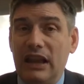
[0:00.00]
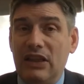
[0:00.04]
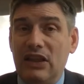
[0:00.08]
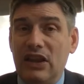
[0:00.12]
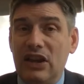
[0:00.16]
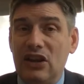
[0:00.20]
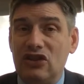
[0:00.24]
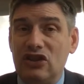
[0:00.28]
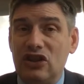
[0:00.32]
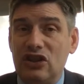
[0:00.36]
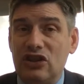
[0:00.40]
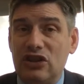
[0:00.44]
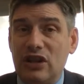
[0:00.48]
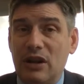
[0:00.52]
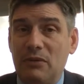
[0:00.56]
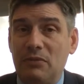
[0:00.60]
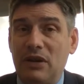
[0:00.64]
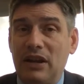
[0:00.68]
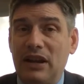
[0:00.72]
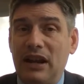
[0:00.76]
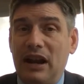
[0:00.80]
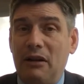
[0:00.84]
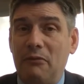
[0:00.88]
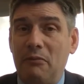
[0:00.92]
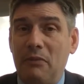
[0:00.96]
this is
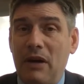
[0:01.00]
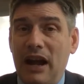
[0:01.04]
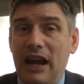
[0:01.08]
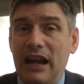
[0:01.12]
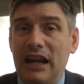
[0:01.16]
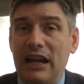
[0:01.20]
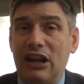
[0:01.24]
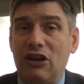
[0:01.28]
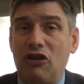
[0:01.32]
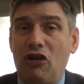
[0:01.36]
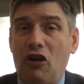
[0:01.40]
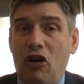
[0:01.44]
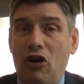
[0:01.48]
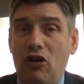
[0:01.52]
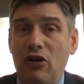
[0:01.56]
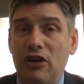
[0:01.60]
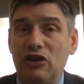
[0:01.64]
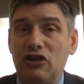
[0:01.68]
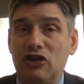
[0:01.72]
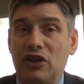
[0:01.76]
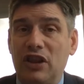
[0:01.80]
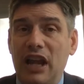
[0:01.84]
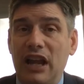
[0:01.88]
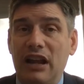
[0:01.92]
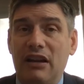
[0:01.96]
something our mind can hardly
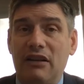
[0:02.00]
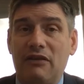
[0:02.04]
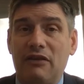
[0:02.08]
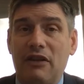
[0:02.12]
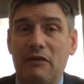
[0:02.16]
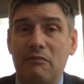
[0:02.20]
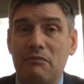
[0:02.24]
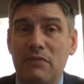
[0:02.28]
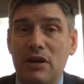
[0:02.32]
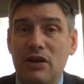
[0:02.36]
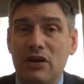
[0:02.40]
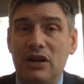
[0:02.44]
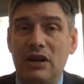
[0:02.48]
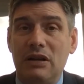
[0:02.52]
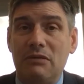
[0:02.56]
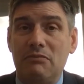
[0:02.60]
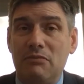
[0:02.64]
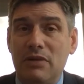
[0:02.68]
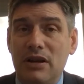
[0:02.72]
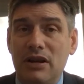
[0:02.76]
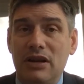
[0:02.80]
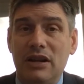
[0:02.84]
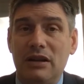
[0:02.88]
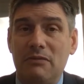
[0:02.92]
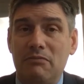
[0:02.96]
think of a billion,
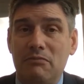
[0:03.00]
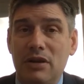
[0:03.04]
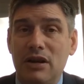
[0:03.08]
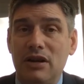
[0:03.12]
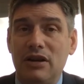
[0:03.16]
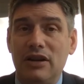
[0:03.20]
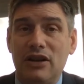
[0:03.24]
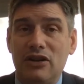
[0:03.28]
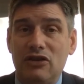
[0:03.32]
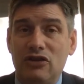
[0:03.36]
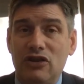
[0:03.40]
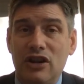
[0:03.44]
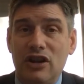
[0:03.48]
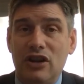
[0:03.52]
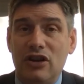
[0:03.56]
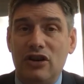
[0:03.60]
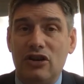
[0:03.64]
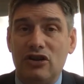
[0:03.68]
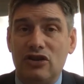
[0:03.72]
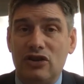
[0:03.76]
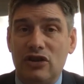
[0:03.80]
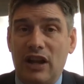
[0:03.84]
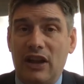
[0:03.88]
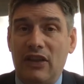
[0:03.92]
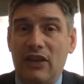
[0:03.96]
billion, billion
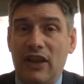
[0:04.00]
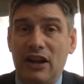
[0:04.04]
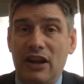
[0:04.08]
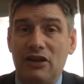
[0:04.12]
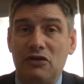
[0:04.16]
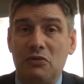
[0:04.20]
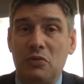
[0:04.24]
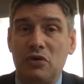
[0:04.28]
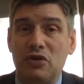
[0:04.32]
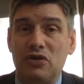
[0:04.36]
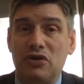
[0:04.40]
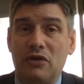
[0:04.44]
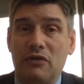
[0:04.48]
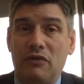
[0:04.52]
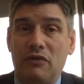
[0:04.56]
years. And that was the